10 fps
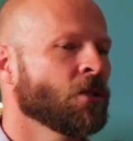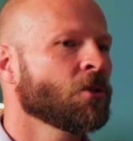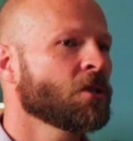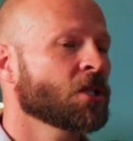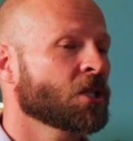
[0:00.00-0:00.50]
and
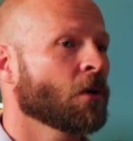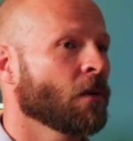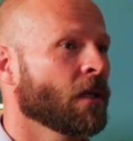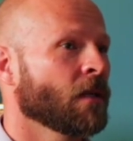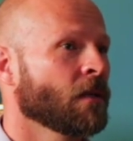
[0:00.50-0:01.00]
you're just
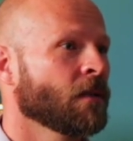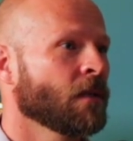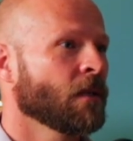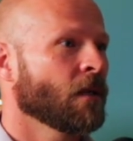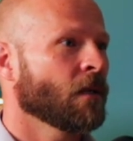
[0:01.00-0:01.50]
showing
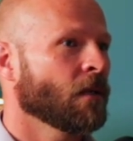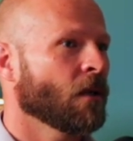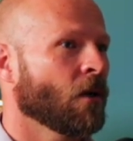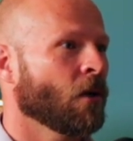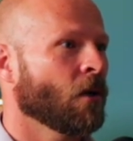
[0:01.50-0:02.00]

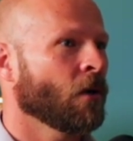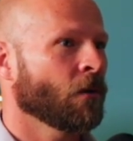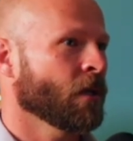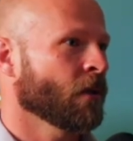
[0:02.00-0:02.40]
all the